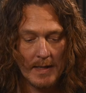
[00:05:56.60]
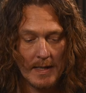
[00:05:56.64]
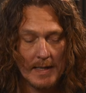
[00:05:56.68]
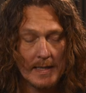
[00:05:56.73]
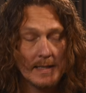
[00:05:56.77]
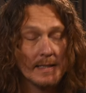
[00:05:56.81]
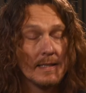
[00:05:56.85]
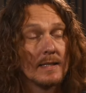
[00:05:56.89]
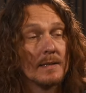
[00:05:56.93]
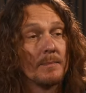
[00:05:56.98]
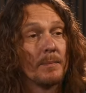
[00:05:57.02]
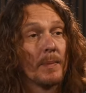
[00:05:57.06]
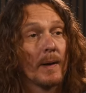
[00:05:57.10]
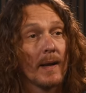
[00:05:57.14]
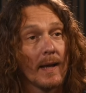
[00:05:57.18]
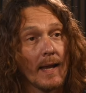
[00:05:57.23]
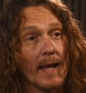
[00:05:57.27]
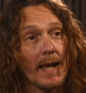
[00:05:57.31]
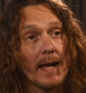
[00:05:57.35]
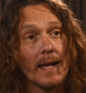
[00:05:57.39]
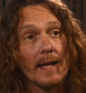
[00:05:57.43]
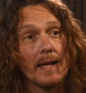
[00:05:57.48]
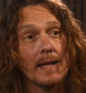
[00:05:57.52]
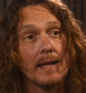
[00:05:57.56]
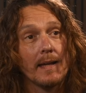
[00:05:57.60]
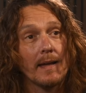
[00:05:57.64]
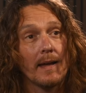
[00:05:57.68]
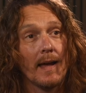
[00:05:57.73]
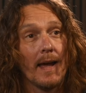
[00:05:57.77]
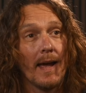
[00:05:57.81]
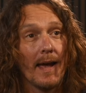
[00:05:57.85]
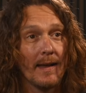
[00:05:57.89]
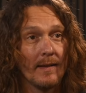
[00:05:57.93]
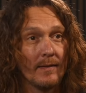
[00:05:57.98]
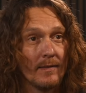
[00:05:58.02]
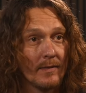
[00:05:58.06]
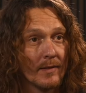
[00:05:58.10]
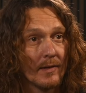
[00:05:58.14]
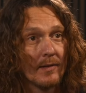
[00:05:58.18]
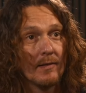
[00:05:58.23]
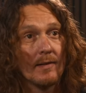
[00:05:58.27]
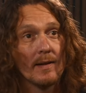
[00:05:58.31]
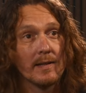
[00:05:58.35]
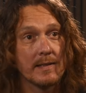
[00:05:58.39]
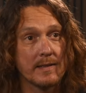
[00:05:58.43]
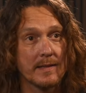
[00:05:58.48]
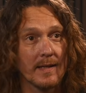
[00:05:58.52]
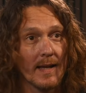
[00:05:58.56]
easy to play, and the
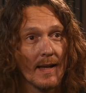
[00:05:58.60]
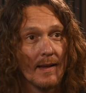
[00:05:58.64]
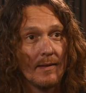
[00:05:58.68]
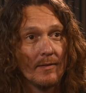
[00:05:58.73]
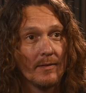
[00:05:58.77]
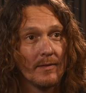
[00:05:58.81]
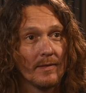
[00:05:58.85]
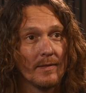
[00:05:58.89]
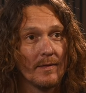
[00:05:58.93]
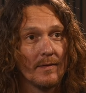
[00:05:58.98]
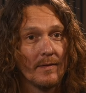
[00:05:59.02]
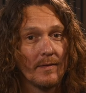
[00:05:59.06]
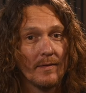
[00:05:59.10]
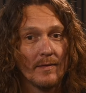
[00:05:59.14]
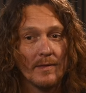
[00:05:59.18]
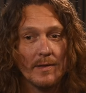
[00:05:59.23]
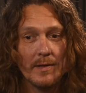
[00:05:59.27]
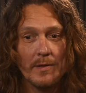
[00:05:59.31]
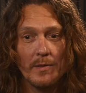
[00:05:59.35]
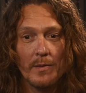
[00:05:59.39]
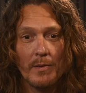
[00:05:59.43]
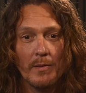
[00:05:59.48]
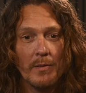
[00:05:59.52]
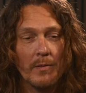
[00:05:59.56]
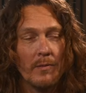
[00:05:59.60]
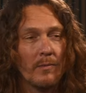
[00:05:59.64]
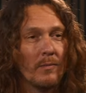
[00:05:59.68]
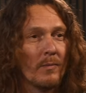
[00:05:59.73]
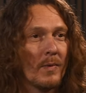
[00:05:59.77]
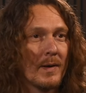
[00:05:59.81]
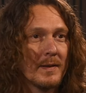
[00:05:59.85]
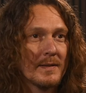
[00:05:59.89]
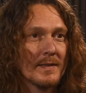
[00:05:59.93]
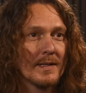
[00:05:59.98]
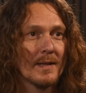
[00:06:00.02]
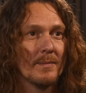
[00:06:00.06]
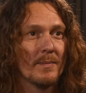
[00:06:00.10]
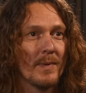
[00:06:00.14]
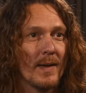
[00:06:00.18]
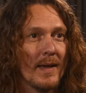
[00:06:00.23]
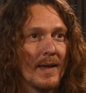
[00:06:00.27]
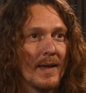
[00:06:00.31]
great sound, you're one step